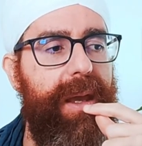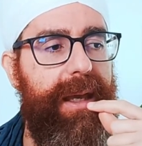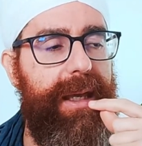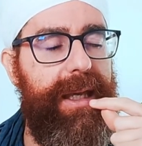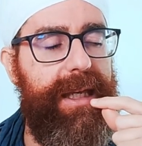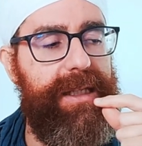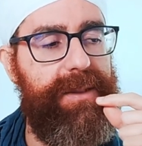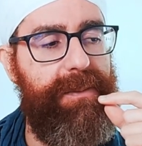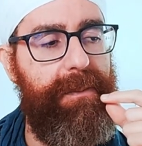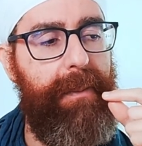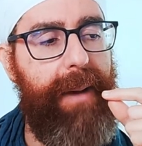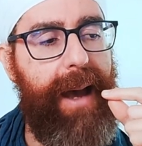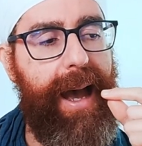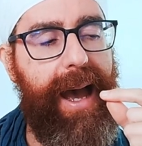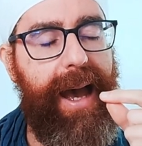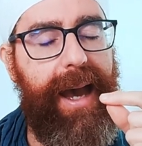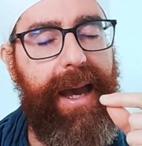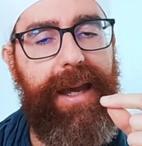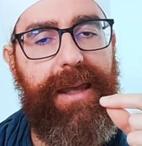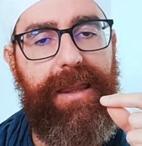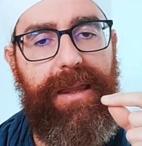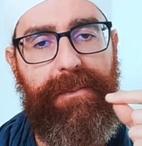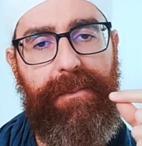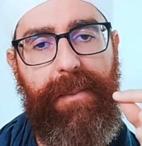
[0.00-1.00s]
is
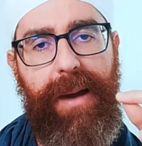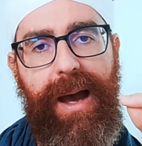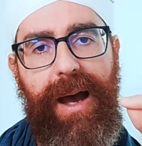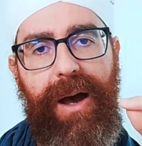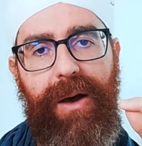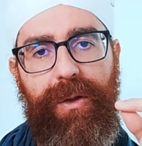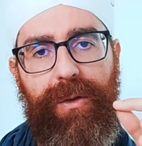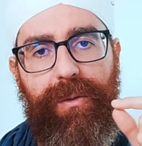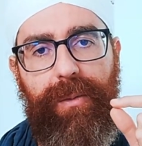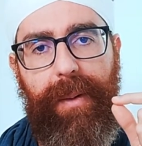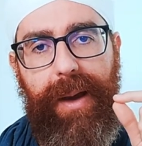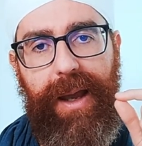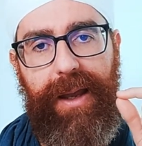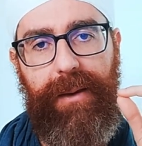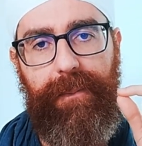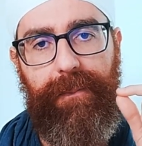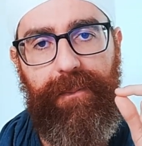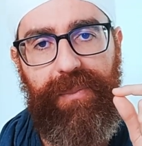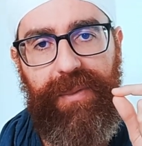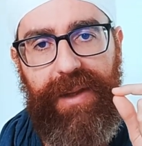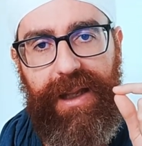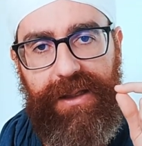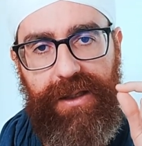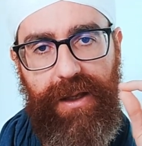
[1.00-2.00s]
by the mouth, by
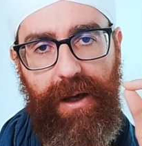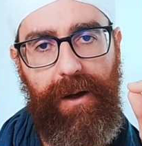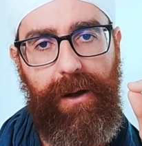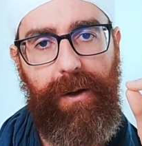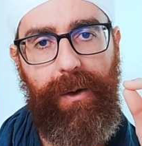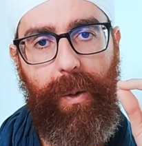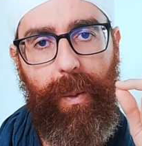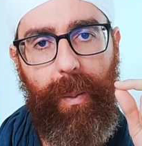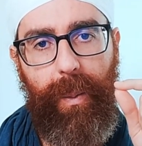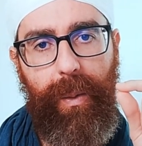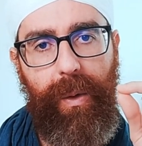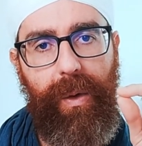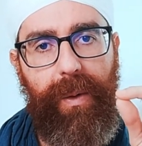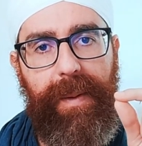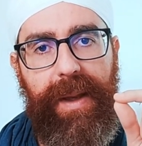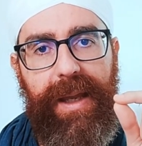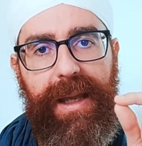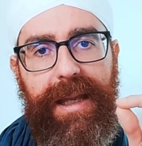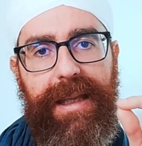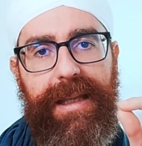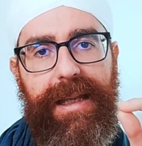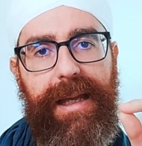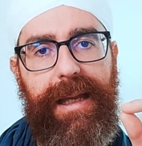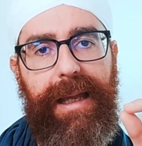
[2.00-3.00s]
the tongue, moving
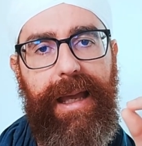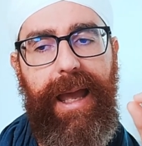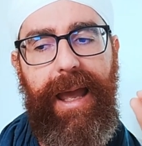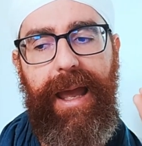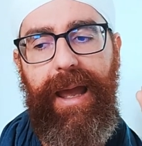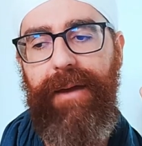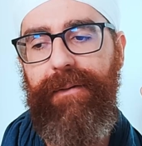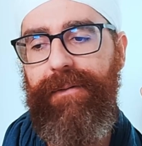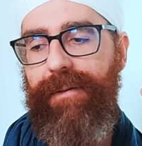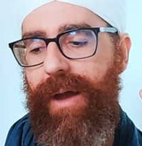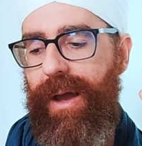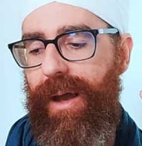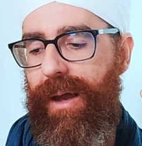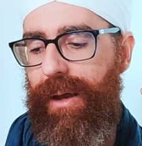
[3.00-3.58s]
in the cave,